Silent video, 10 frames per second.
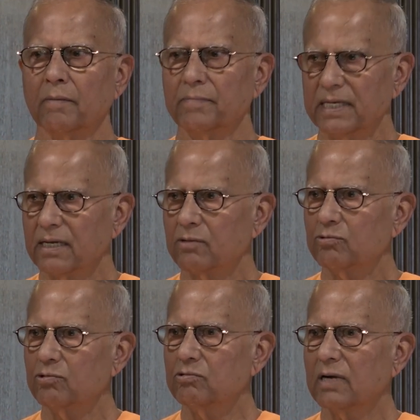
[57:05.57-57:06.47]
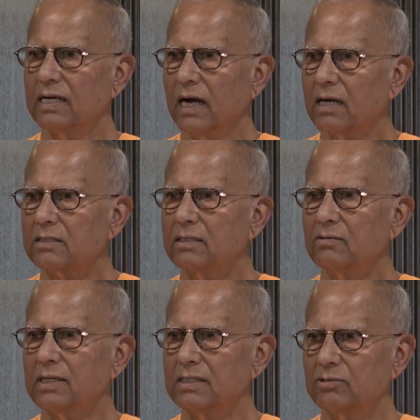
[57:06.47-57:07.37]
Being a guru, I asked
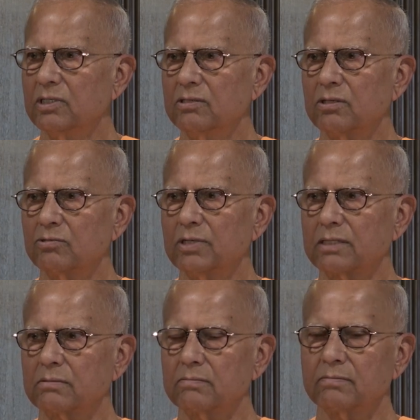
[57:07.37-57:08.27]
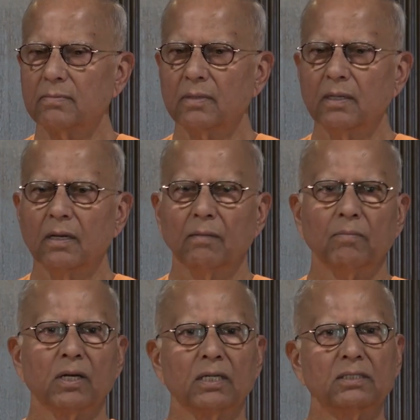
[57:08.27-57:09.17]
you, and you did not do it.
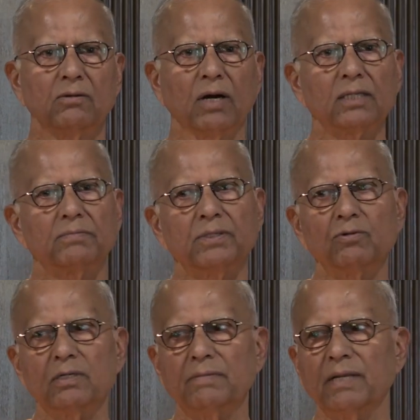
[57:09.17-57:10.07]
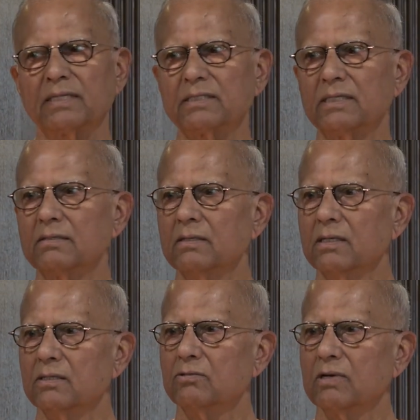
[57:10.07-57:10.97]
Maharaj, you asked me to give lecture
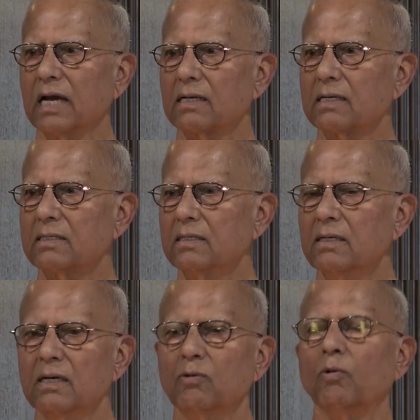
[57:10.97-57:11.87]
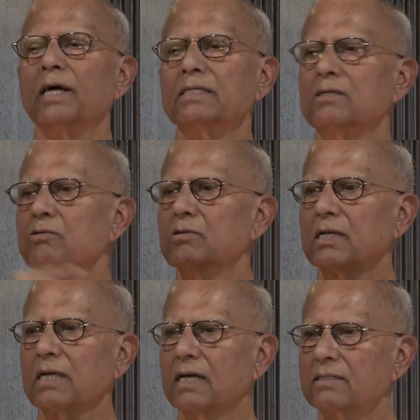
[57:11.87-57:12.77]
to Calcutta. Why did you
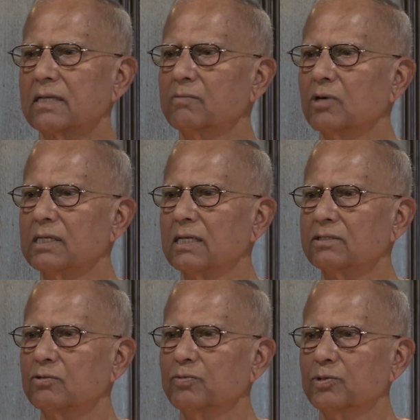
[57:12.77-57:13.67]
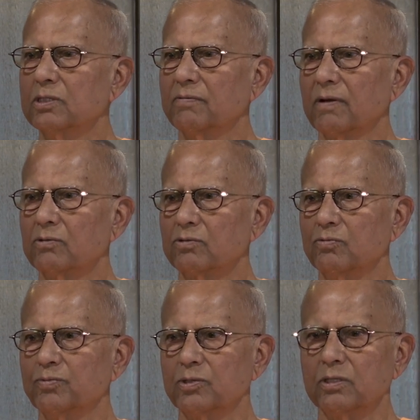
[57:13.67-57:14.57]
not ask someone else to put the flower, to
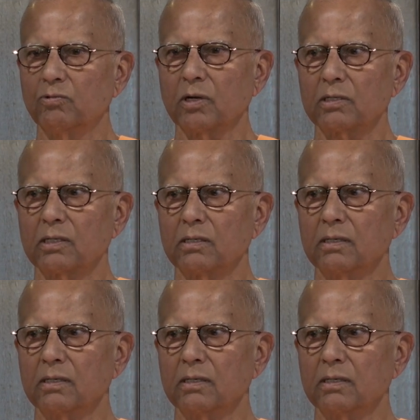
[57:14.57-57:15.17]
put the water?